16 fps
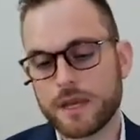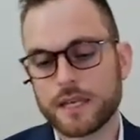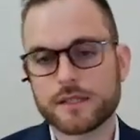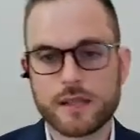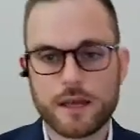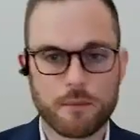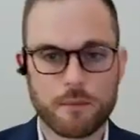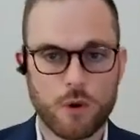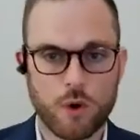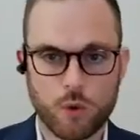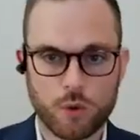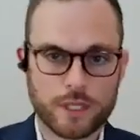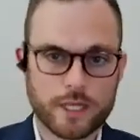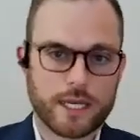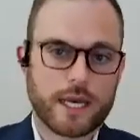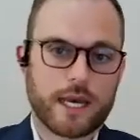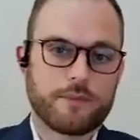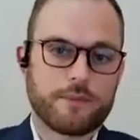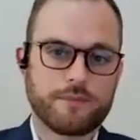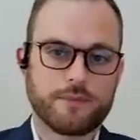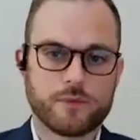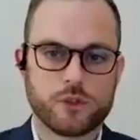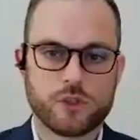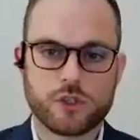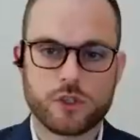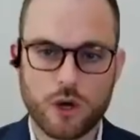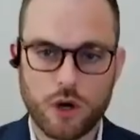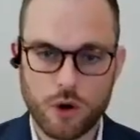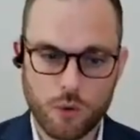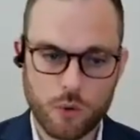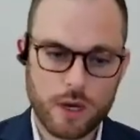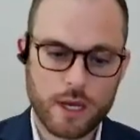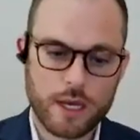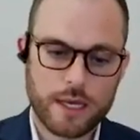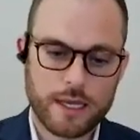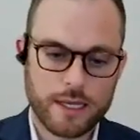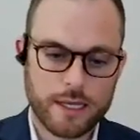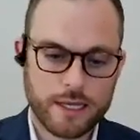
makes them whole again. So,